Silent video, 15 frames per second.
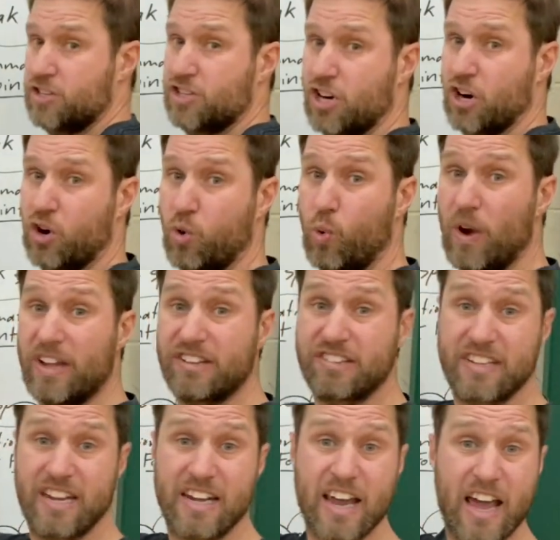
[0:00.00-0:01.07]

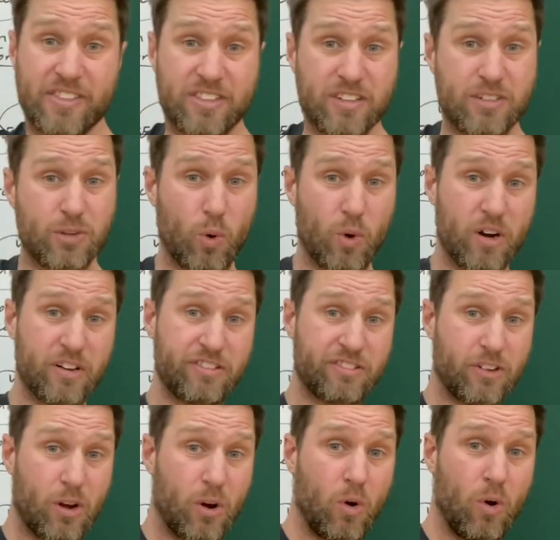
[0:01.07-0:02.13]
twisting at the
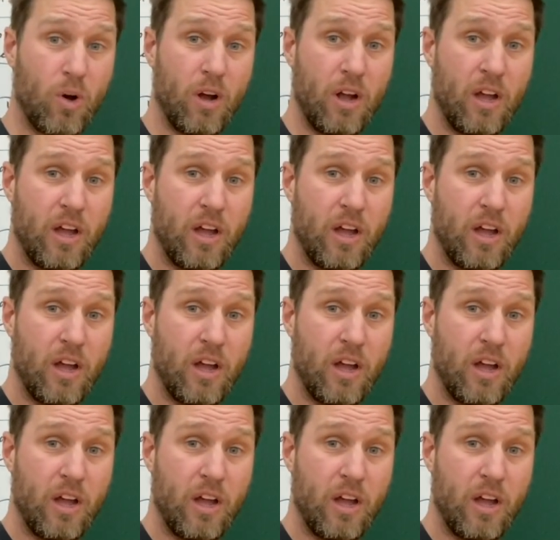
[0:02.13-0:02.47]
torso,